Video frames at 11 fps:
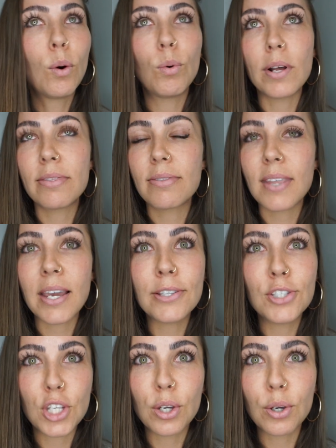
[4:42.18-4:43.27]
what they
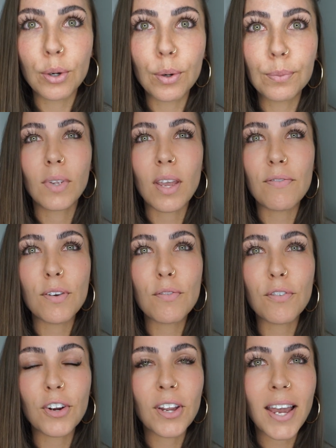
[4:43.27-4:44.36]
do. If you
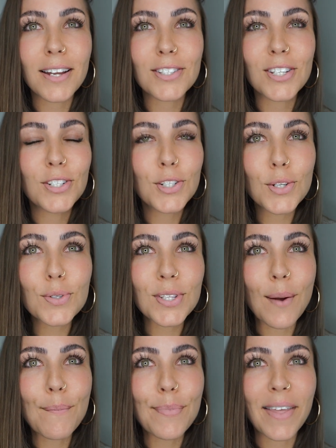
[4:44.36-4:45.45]
forget to do
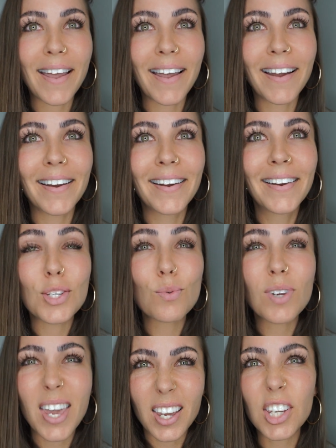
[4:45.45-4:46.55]
something, do you
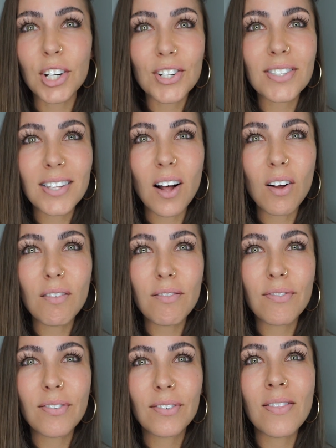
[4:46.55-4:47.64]
kick yourself
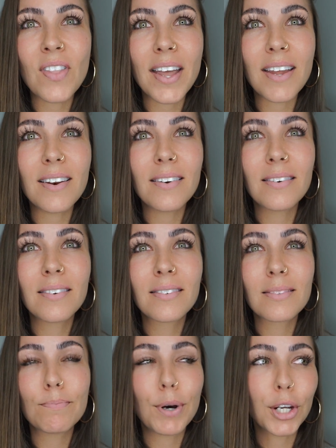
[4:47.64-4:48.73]
and then
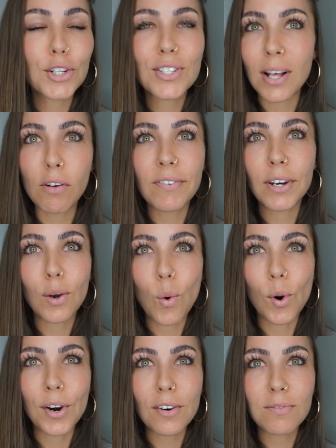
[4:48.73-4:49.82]
put yourself in a
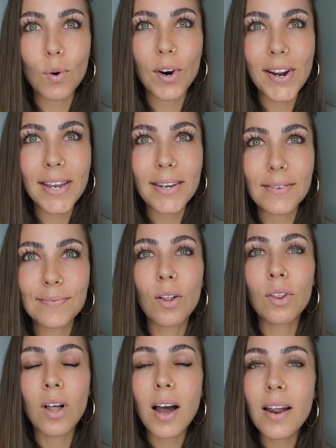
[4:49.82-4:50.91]
corner for it? A
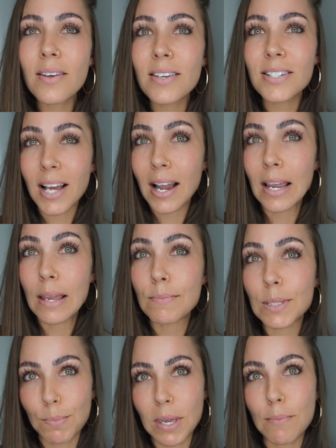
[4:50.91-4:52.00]
lot of the
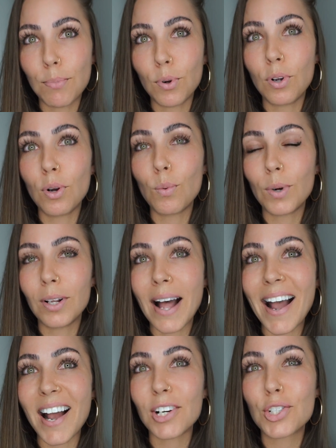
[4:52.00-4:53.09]
times people will
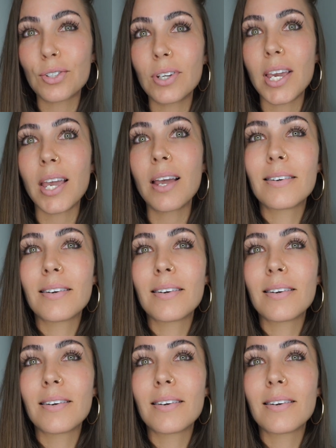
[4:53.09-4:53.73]
actually